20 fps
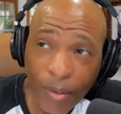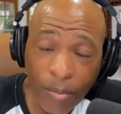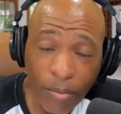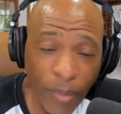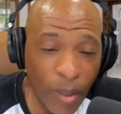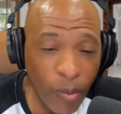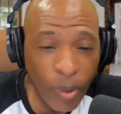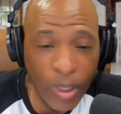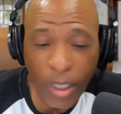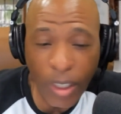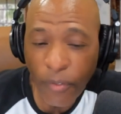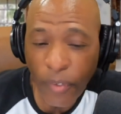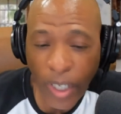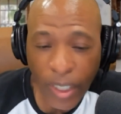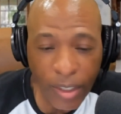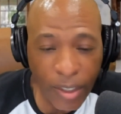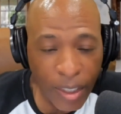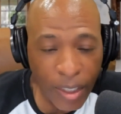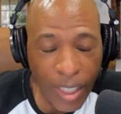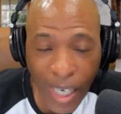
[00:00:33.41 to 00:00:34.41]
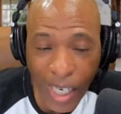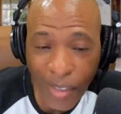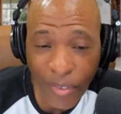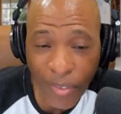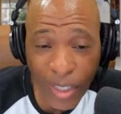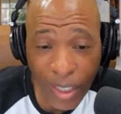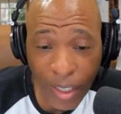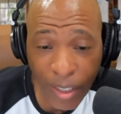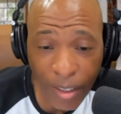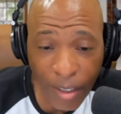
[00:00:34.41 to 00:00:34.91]
But when you're vexed, you can't
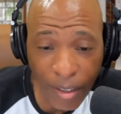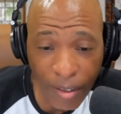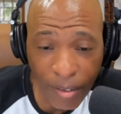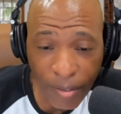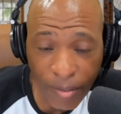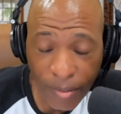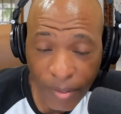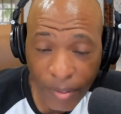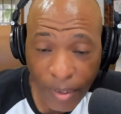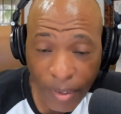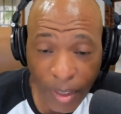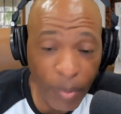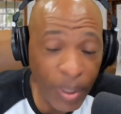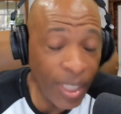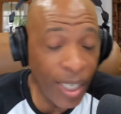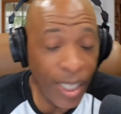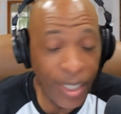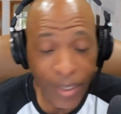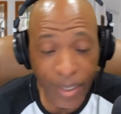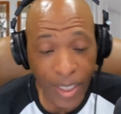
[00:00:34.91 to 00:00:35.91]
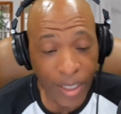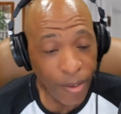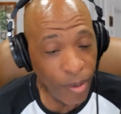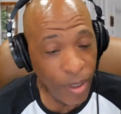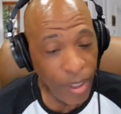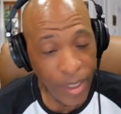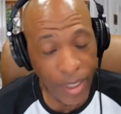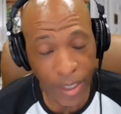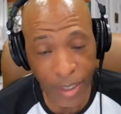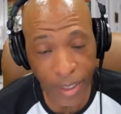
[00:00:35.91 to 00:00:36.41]
think, So I don't think really.